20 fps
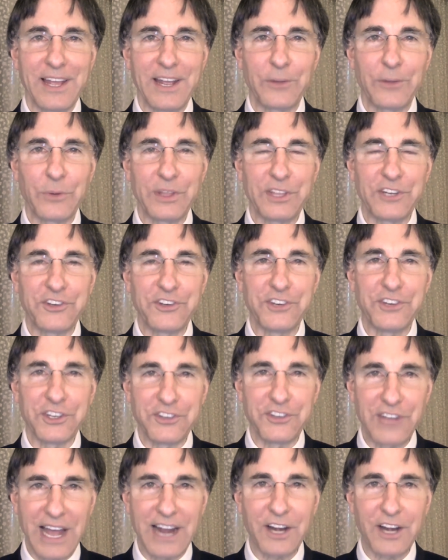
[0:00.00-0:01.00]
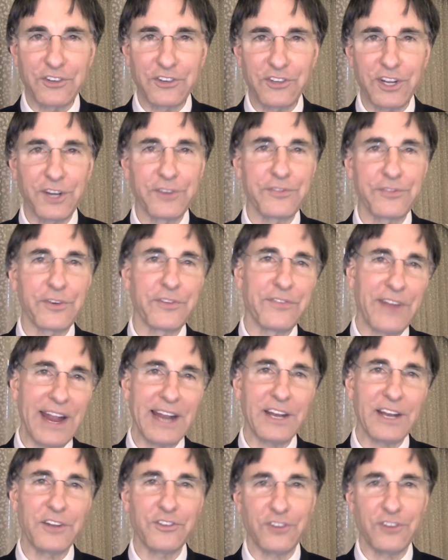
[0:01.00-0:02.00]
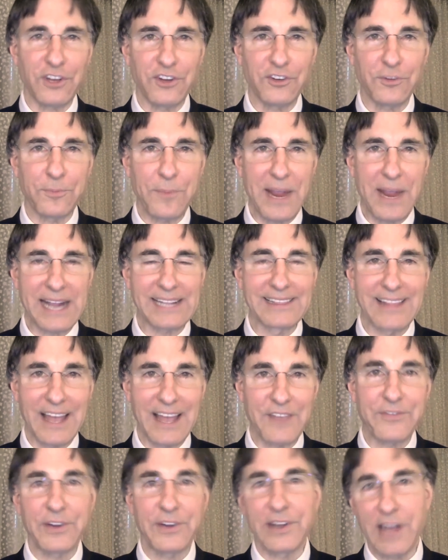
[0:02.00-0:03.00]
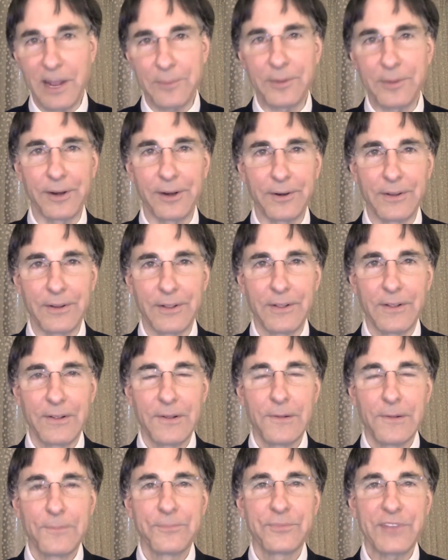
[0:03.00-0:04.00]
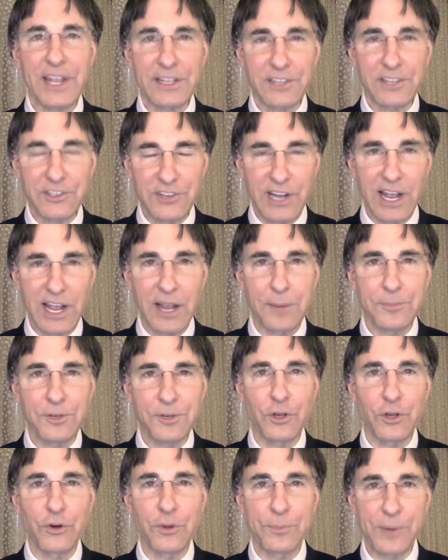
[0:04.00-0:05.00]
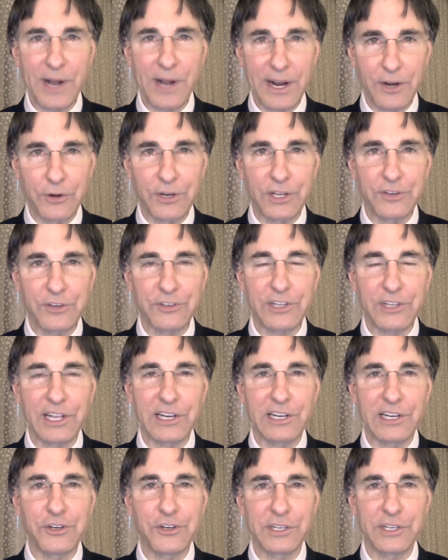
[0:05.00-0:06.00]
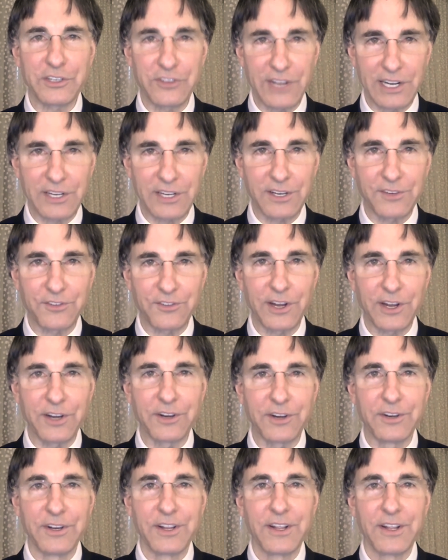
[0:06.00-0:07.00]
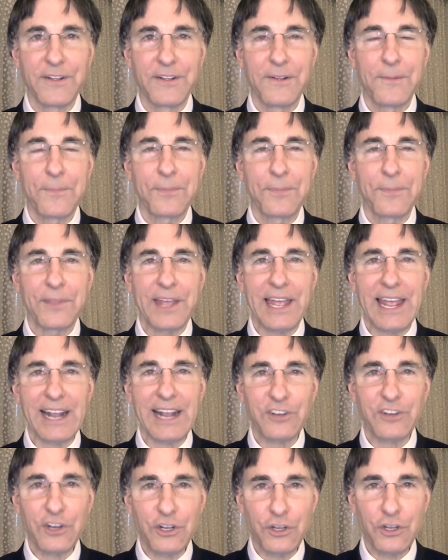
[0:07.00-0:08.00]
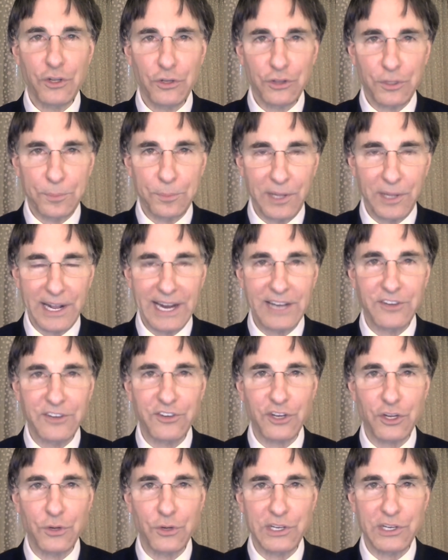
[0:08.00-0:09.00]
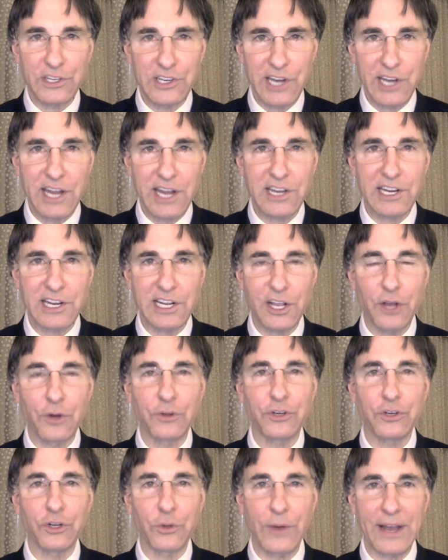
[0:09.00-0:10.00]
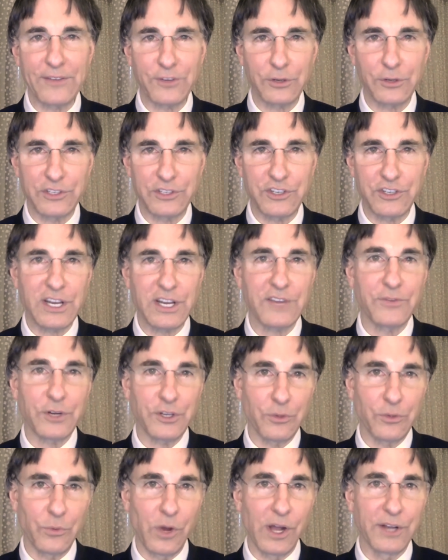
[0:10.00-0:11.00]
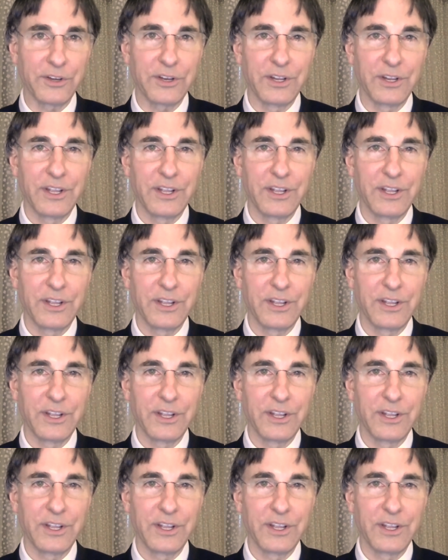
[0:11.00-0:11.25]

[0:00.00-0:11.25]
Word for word: with its desire center for fantasies make life a nightmare. Take the time to go to priorities, get into your executive center, execute the plans that you intend to go after, achieve what you want,